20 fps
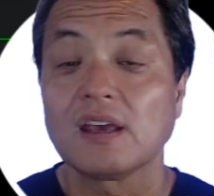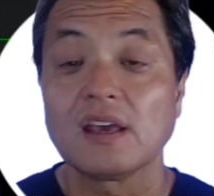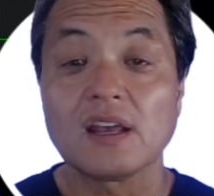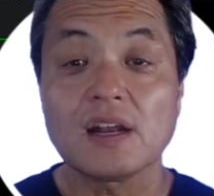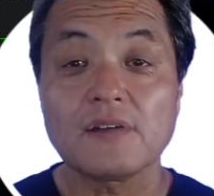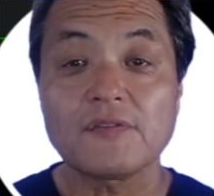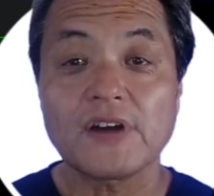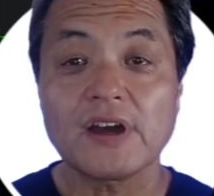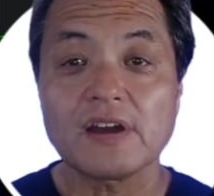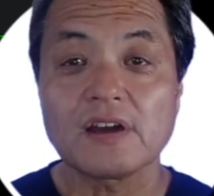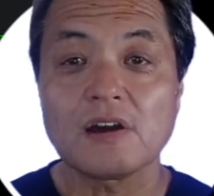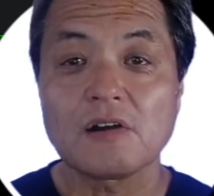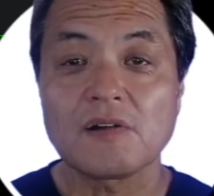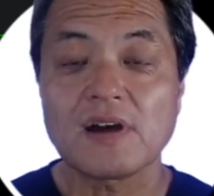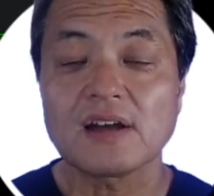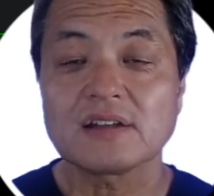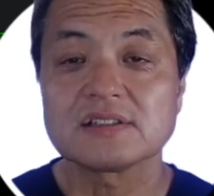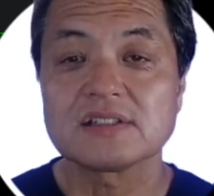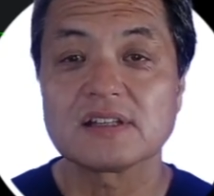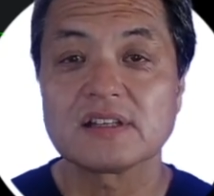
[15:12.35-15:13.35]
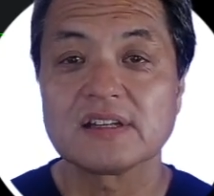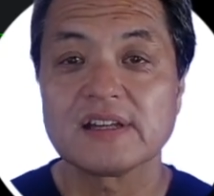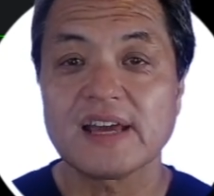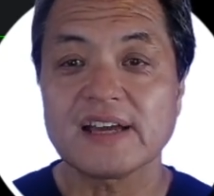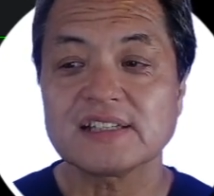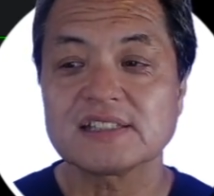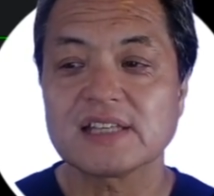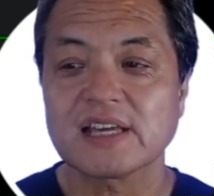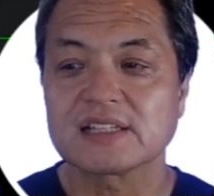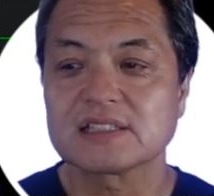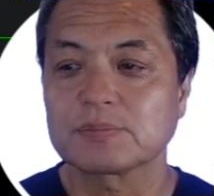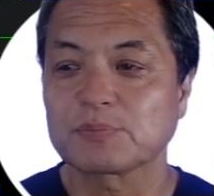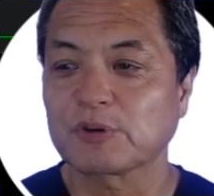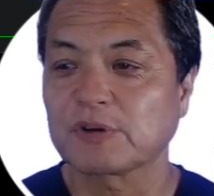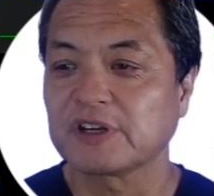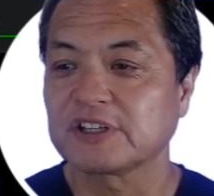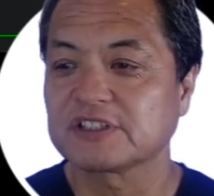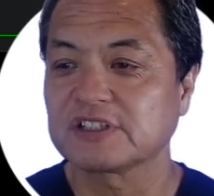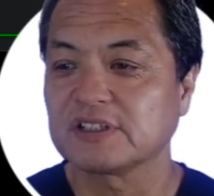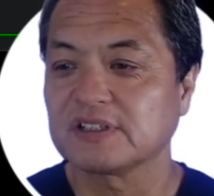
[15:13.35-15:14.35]
And if I go out to the next
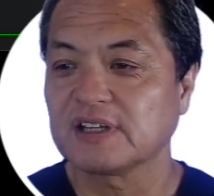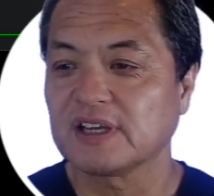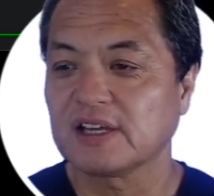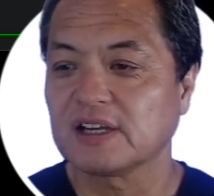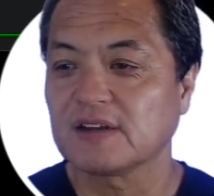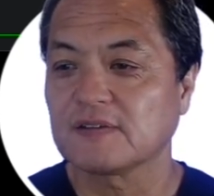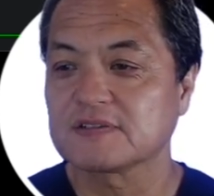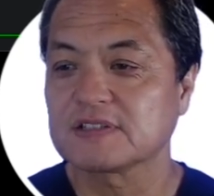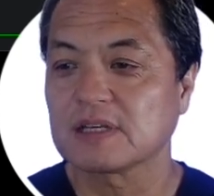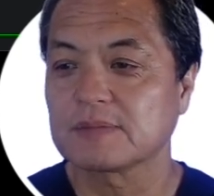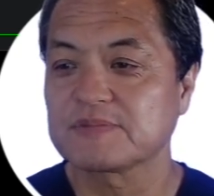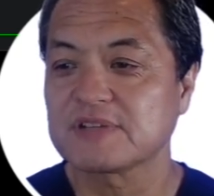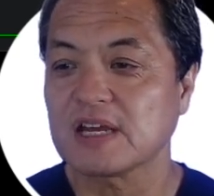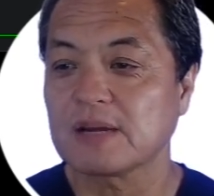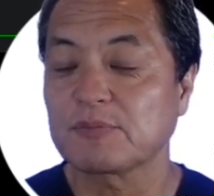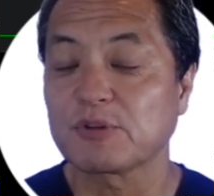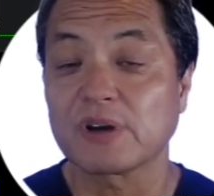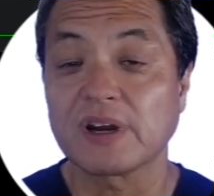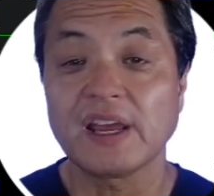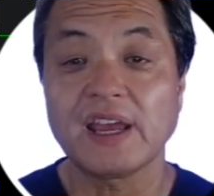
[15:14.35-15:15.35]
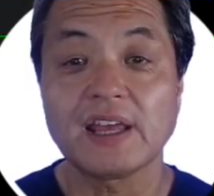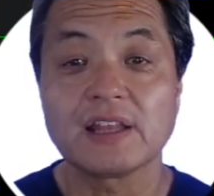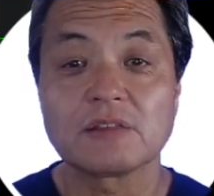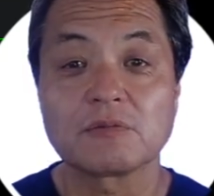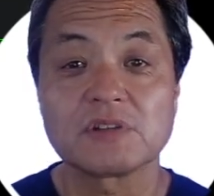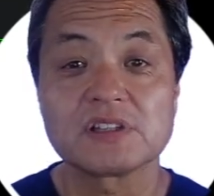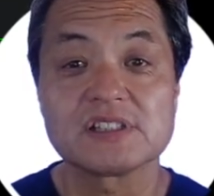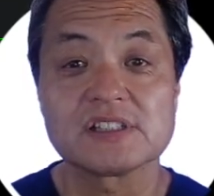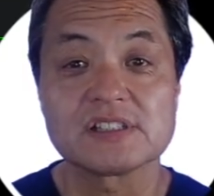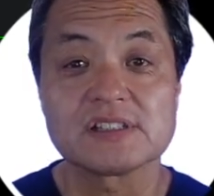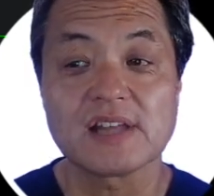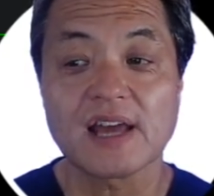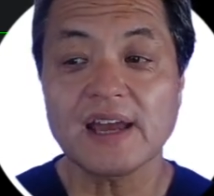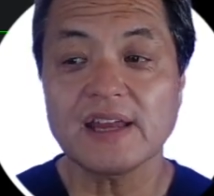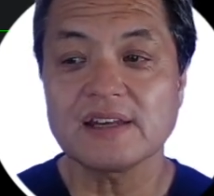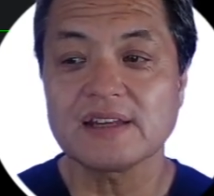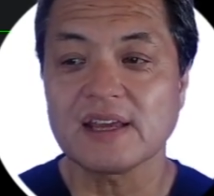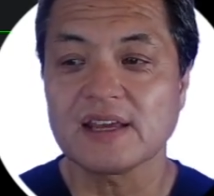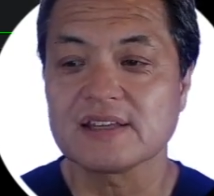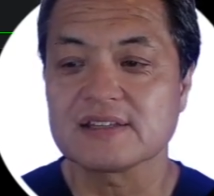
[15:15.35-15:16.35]
expiration date of September 8th, which is
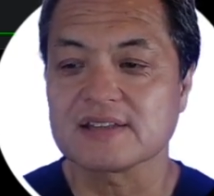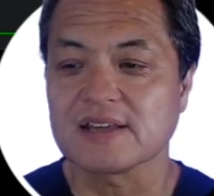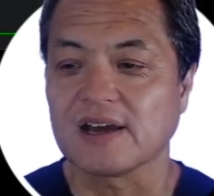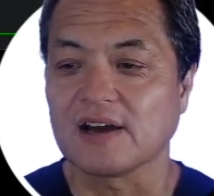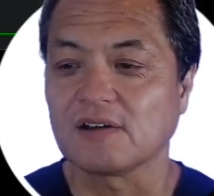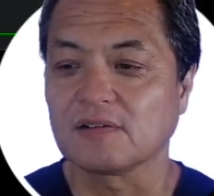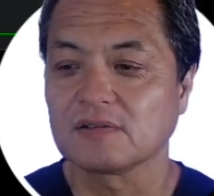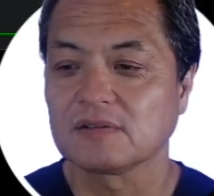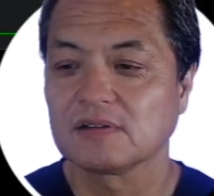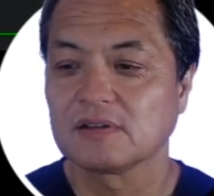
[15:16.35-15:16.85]
9 days out,